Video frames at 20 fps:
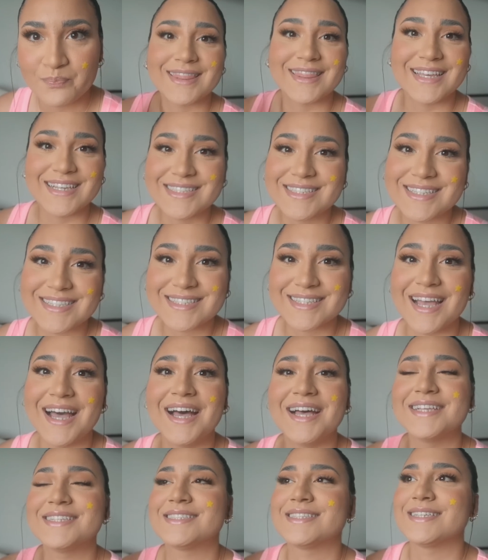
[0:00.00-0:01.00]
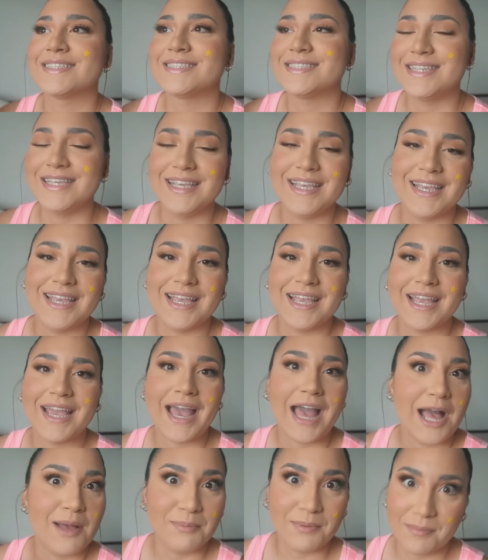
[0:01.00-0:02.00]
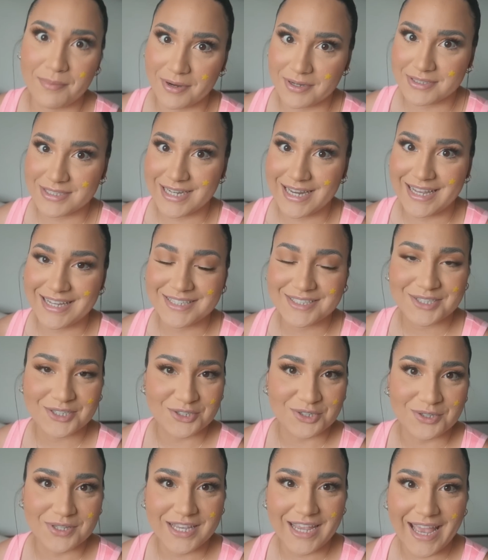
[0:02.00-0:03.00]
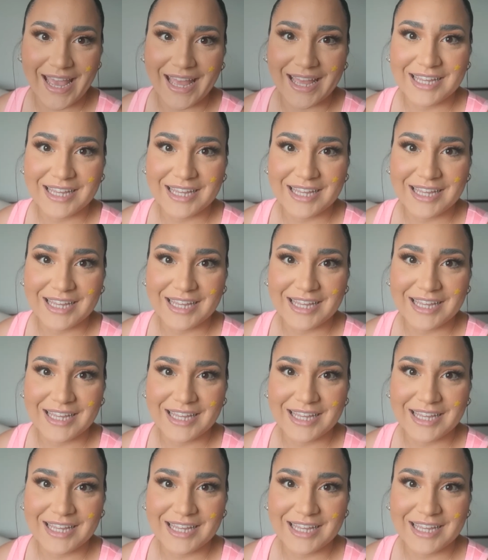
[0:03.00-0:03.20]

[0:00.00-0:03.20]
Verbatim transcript: This is us singing happy birthday to Juliet.